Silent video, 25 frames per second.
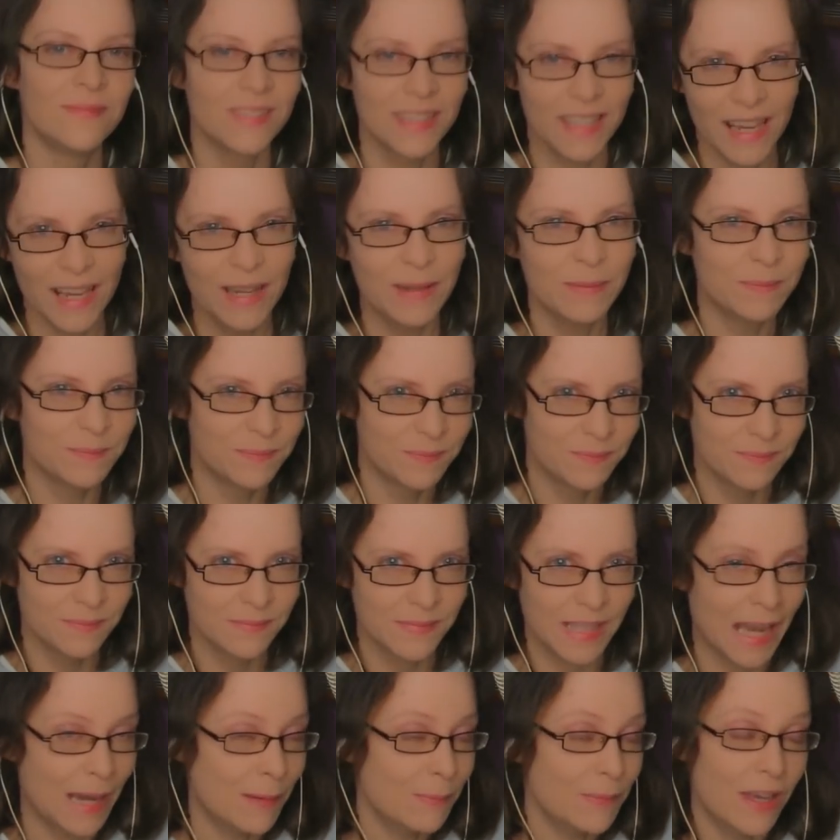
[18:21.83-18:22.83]
Yep,
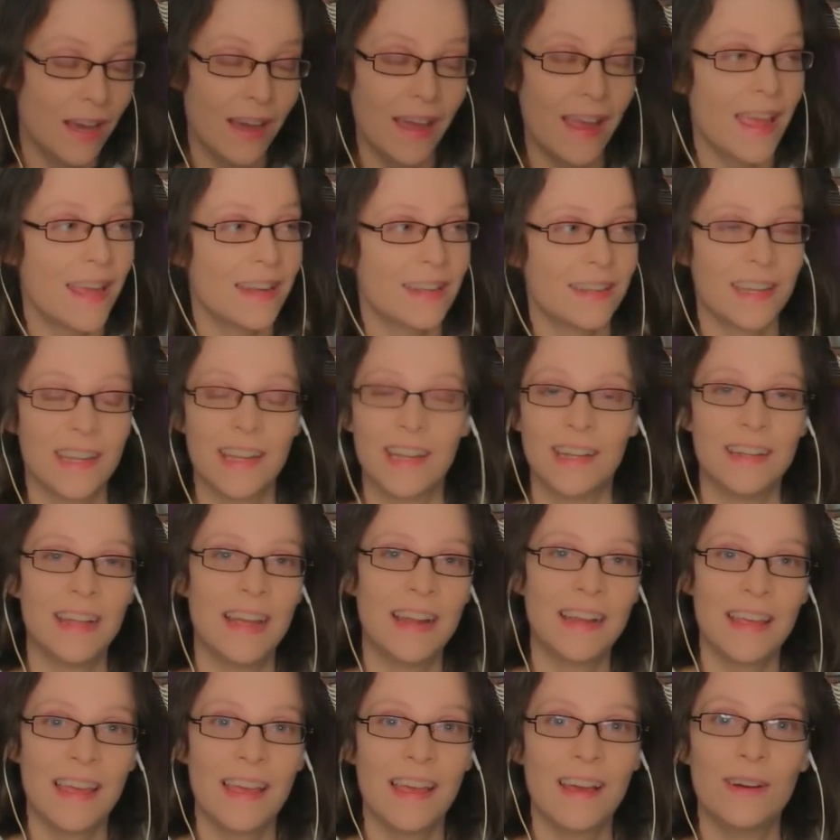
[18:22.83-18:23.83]
I'm not editing
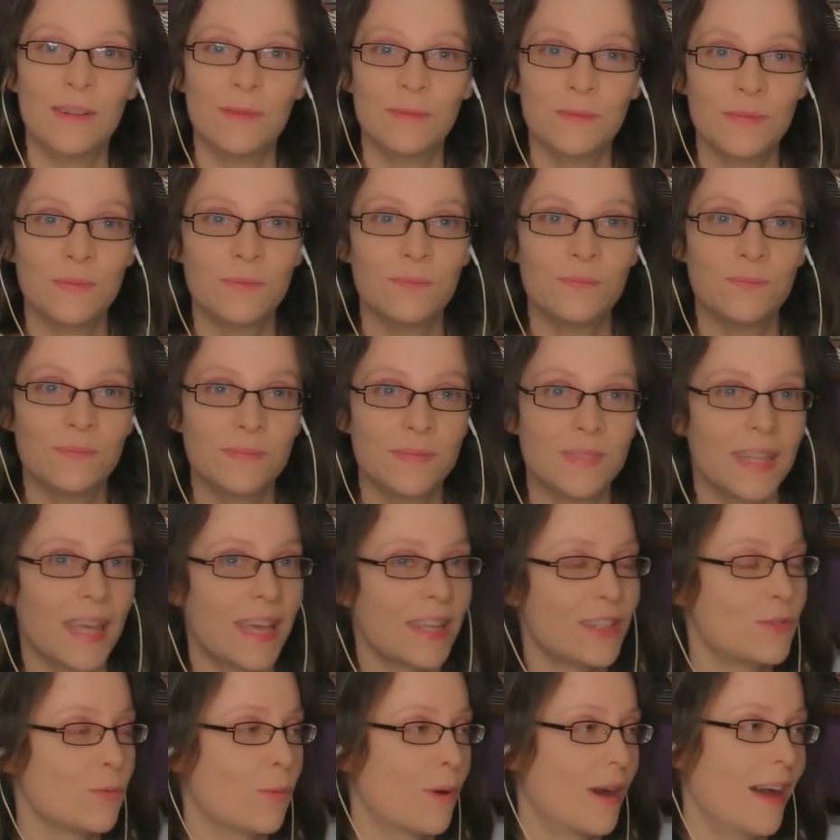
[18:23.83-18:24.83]
that out.
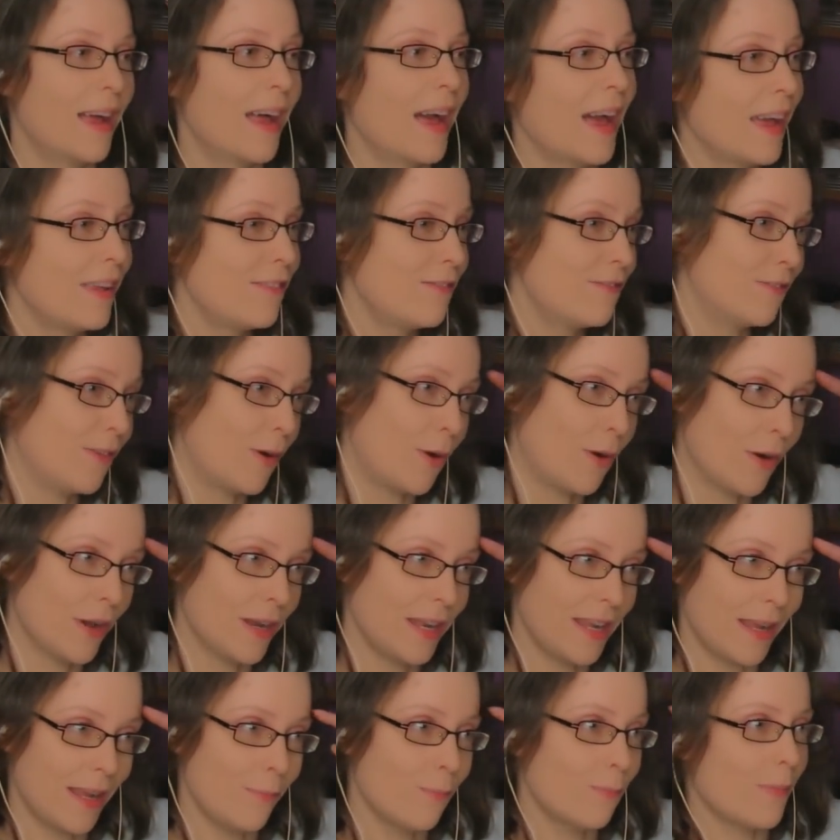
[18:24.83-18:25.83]
That's why I thought
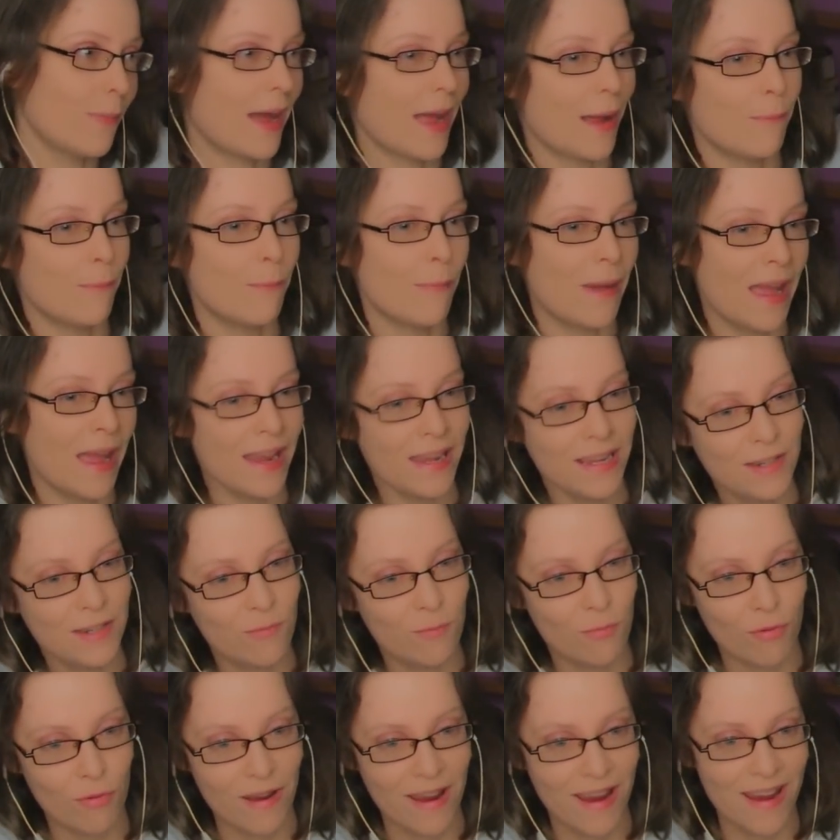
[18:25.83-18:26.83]
in my mind
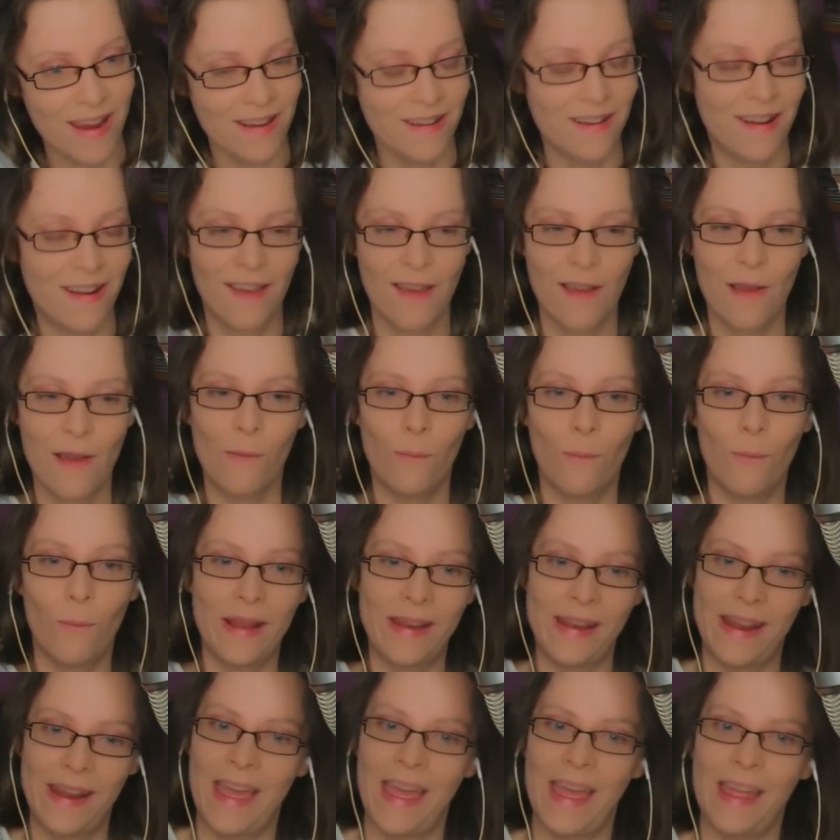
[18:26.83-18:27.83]
brain
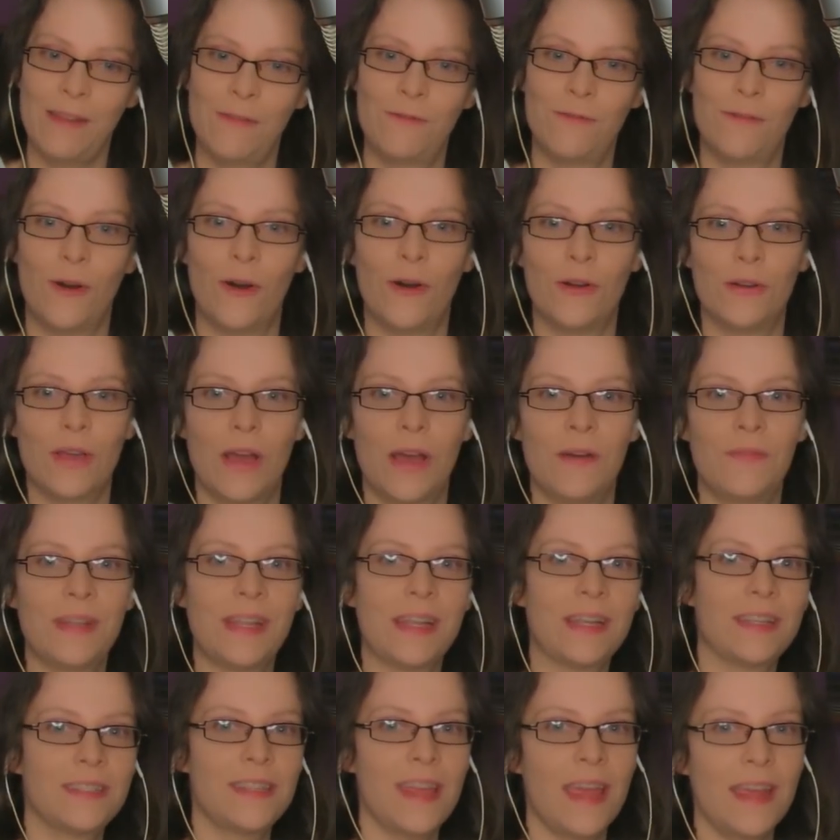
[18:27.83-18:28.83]
when I thought of a
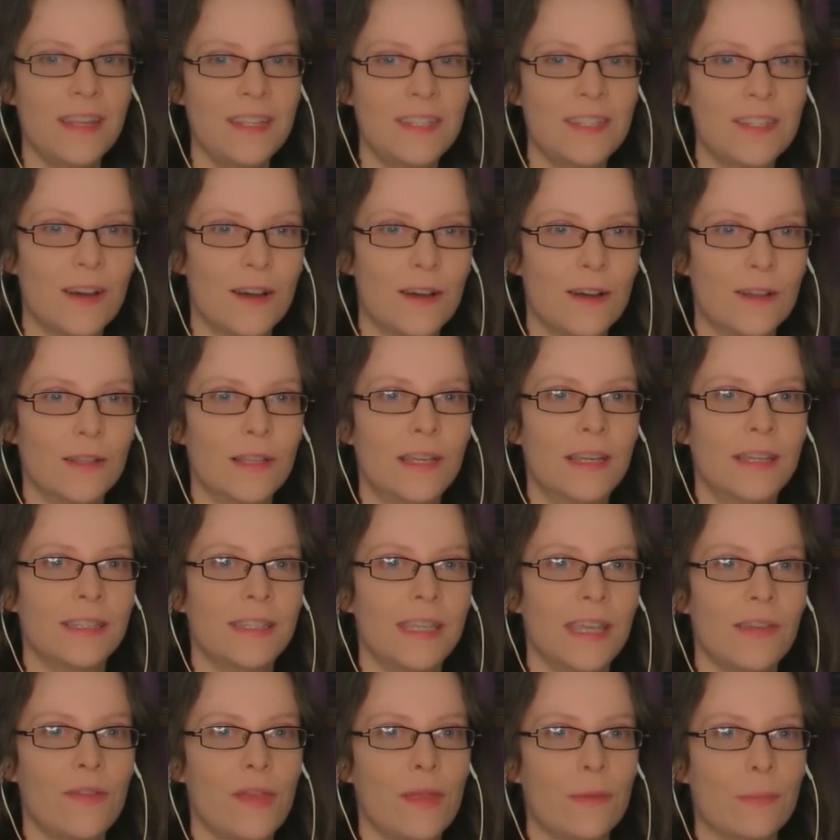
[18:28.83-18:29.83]
sex doll
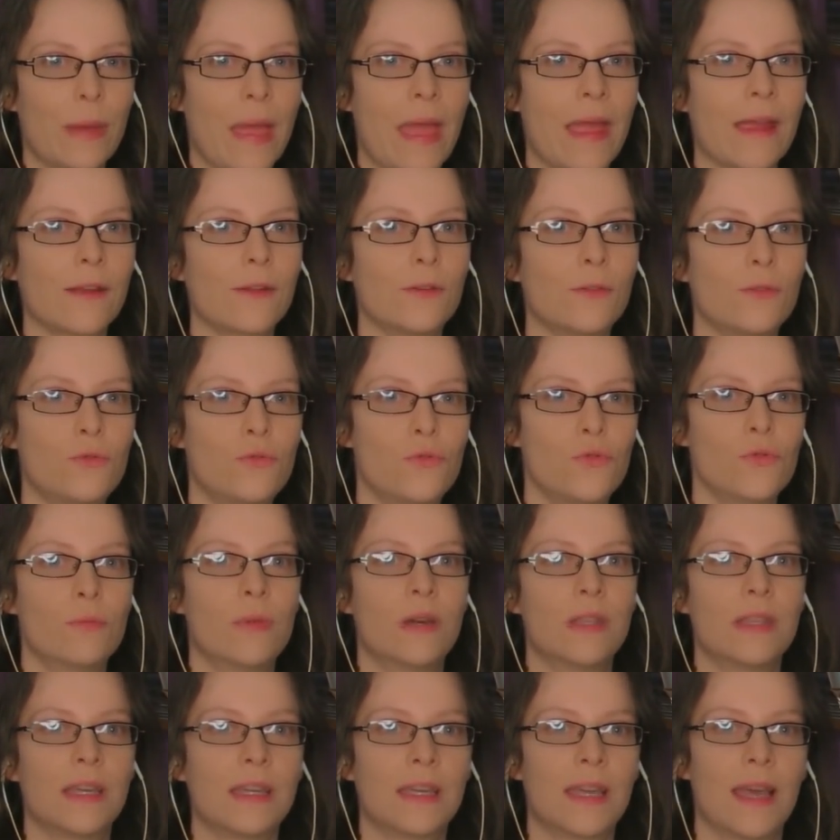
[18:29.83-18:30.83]
giving back to
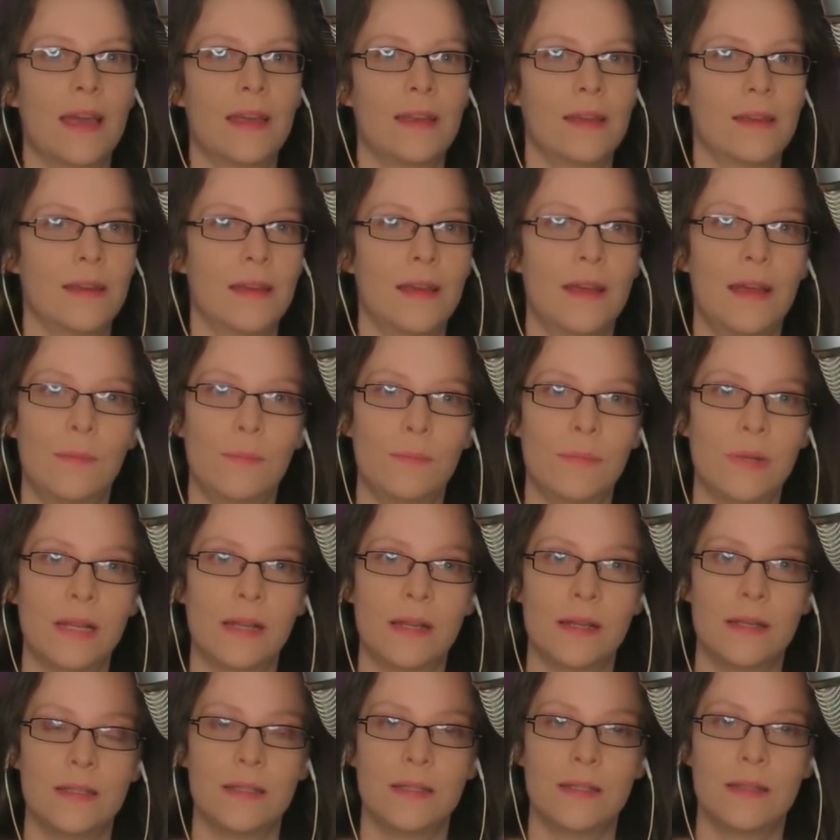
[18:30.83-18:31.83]
Mother Gaia
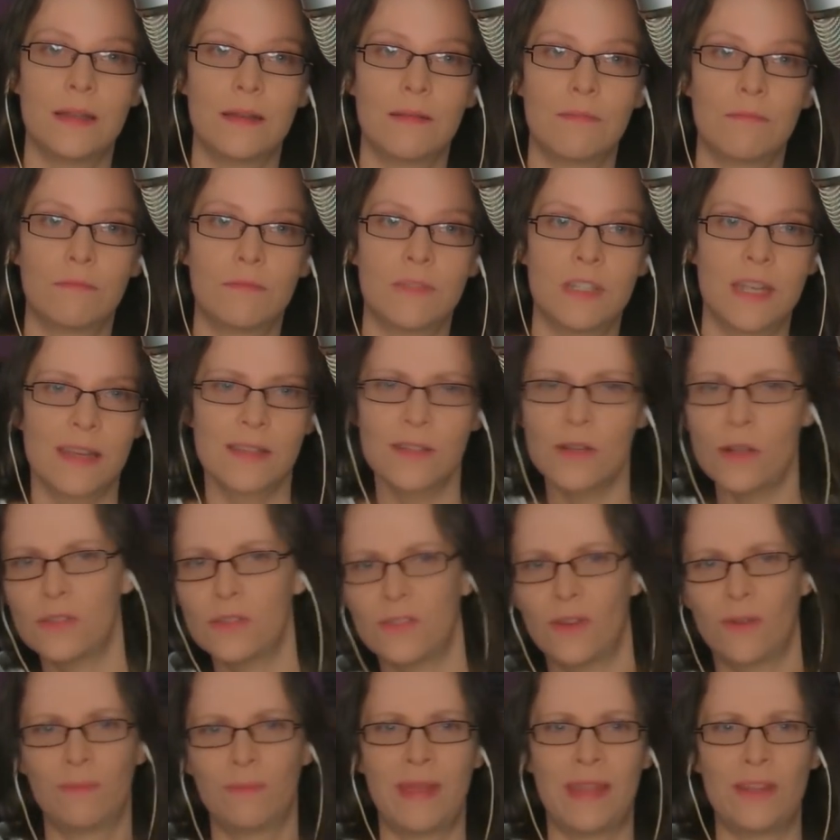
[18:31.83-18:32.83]
because sex dolls
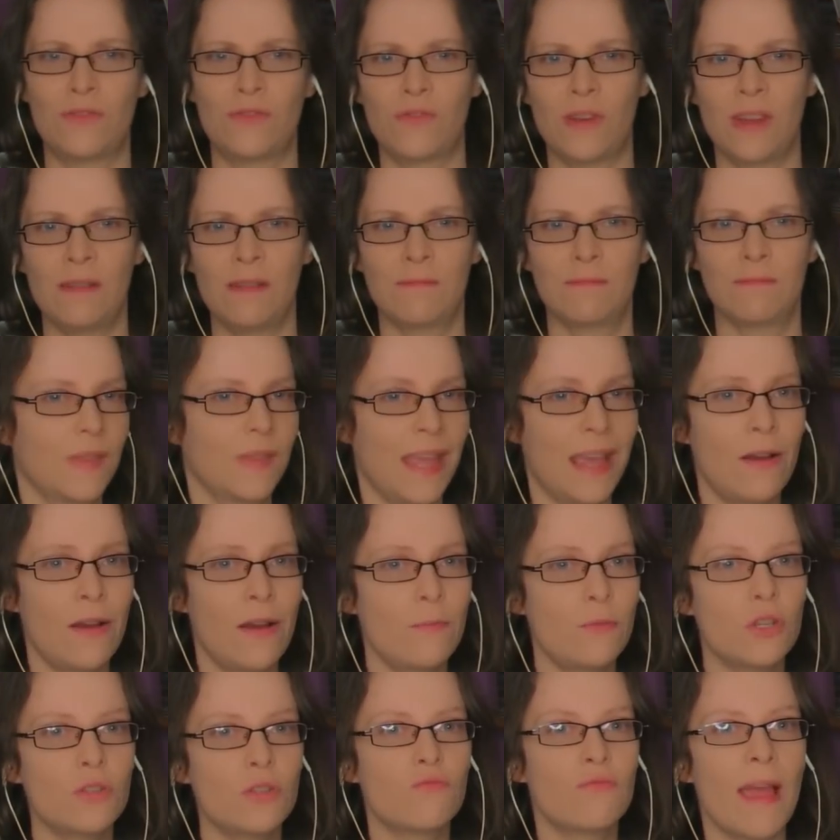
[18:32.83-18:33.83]
don't menstruate. Now I'm
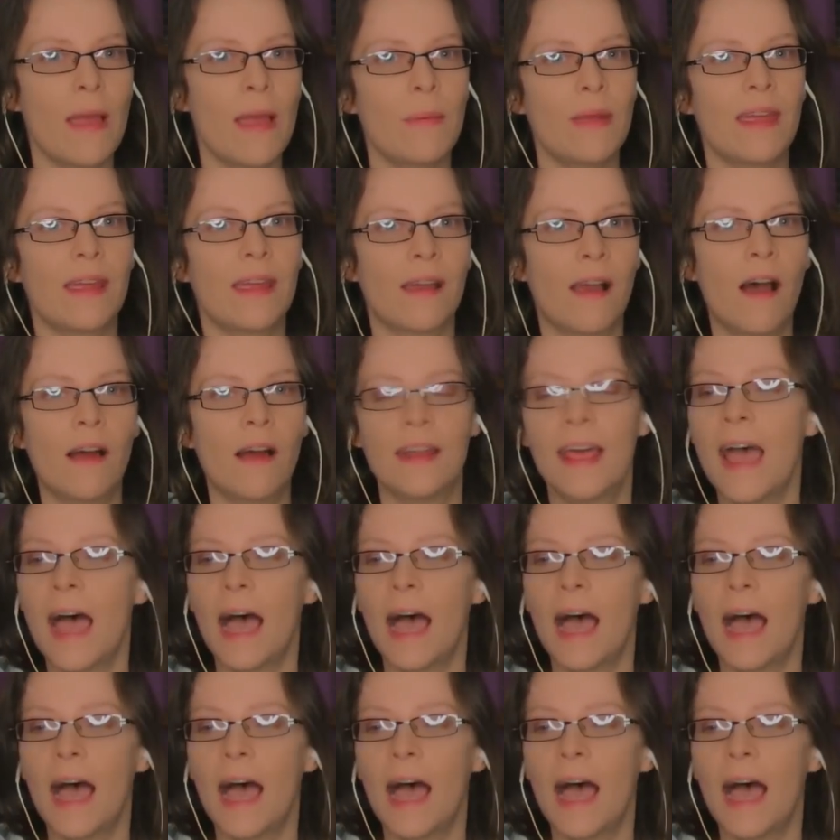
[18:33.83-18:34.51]
just rabbiting on.